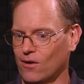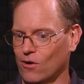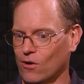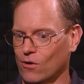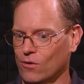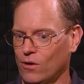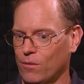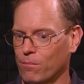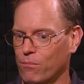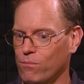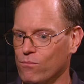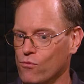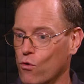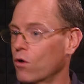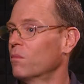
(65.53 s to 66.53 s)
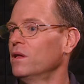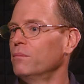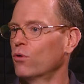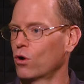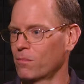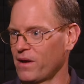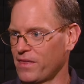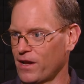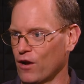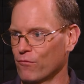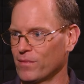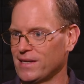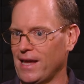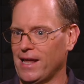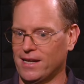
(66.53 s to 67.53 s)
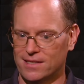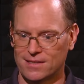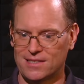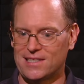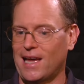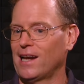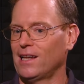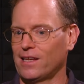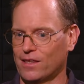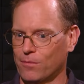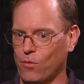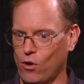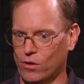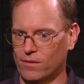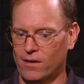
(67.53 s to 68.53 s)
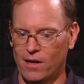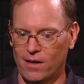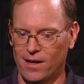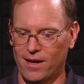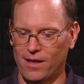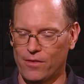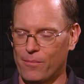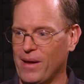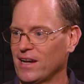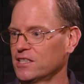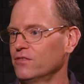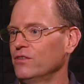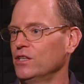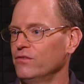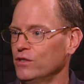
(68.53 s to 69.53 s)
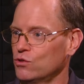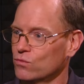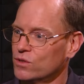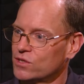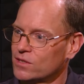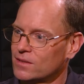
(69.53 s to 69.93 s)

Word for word: are normally borne by the government and saddling them on uh, the backs of individuals.